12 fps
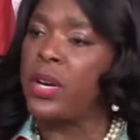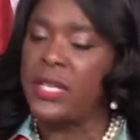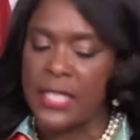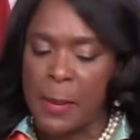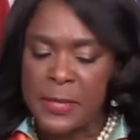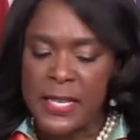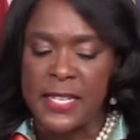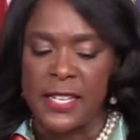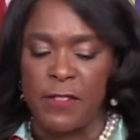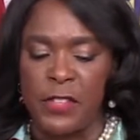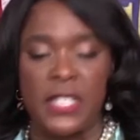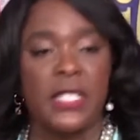
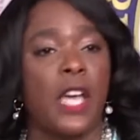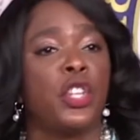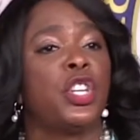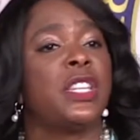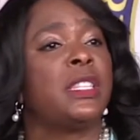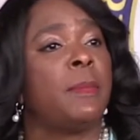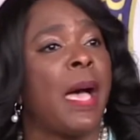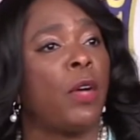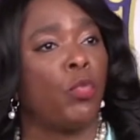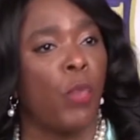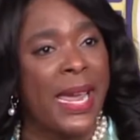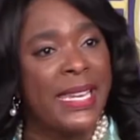substantive discussions about
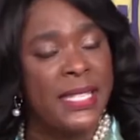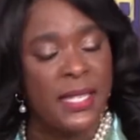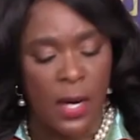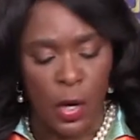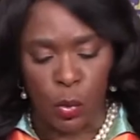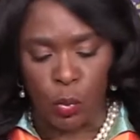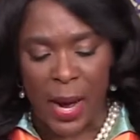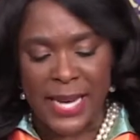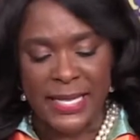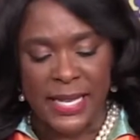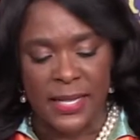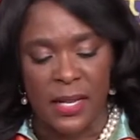race,
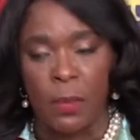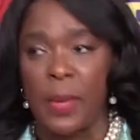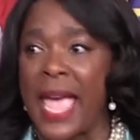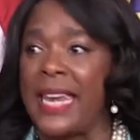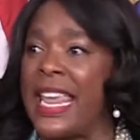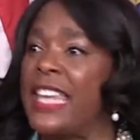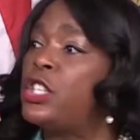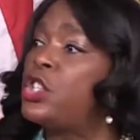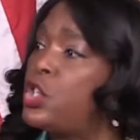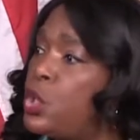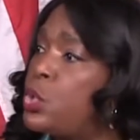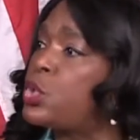racism, and
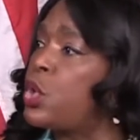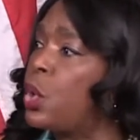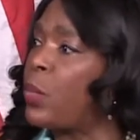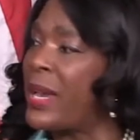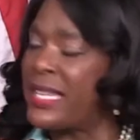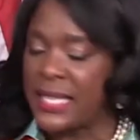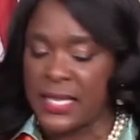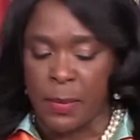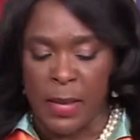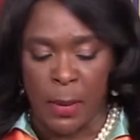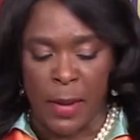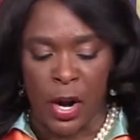institutional racism
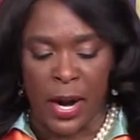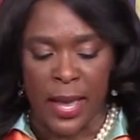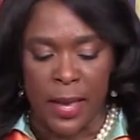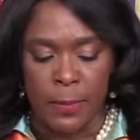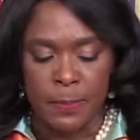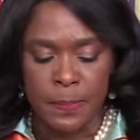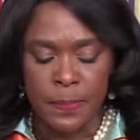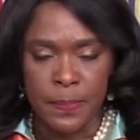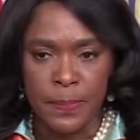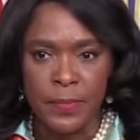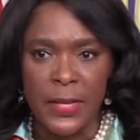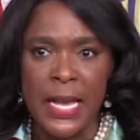in America.
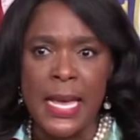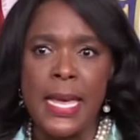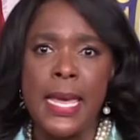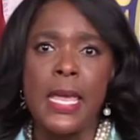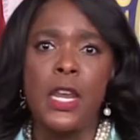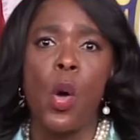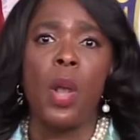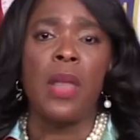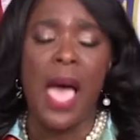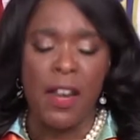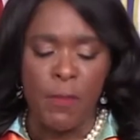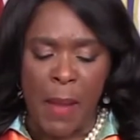You know, a
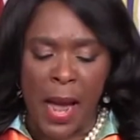lot of my